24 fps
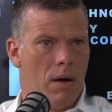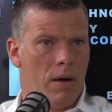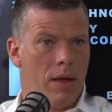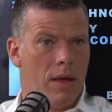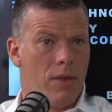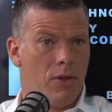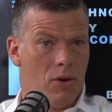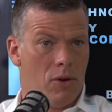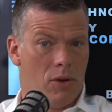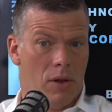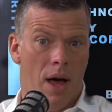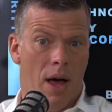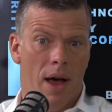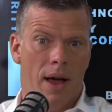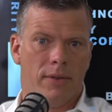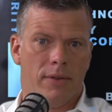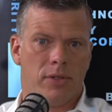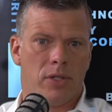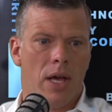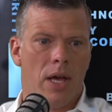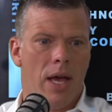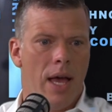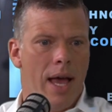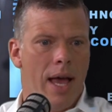in their
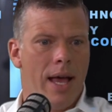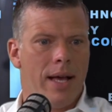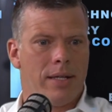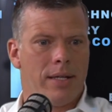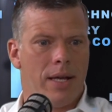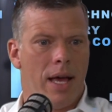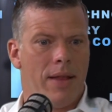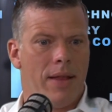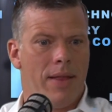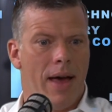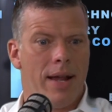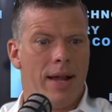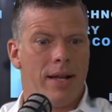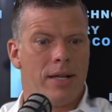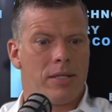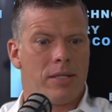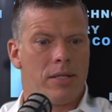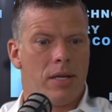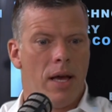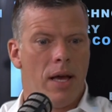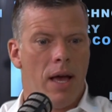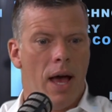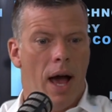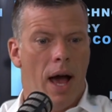lives is, and that
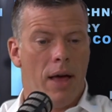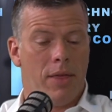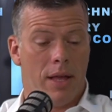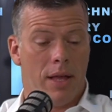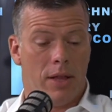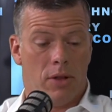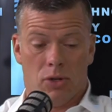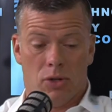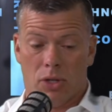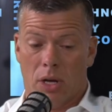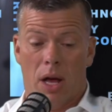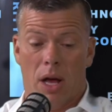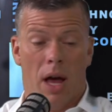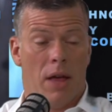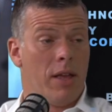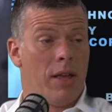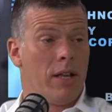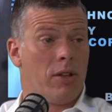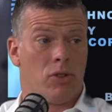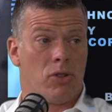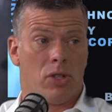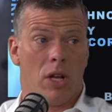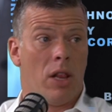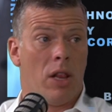is, I think
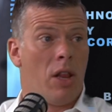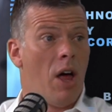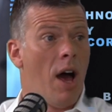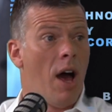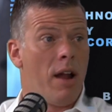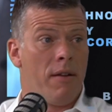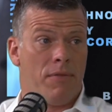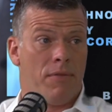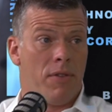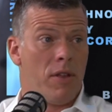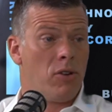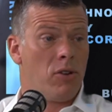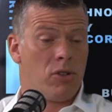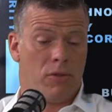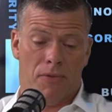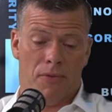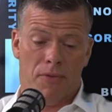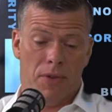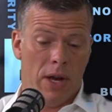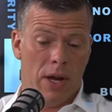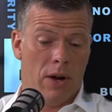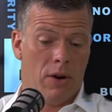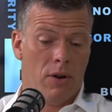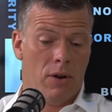there's
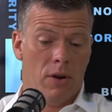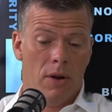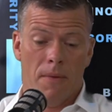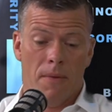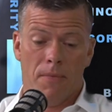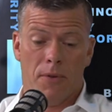fear.